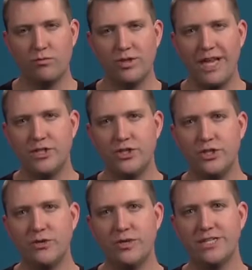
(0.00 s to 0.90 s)
related
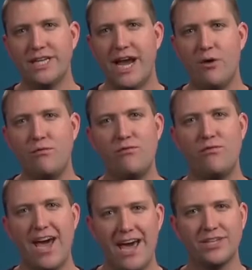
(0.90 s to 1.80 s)
to is how
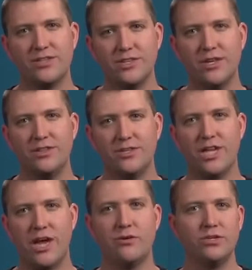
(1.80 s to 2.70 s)
fast the
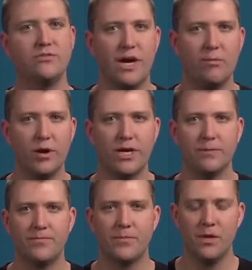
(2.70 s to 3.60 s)
sound is vibrating.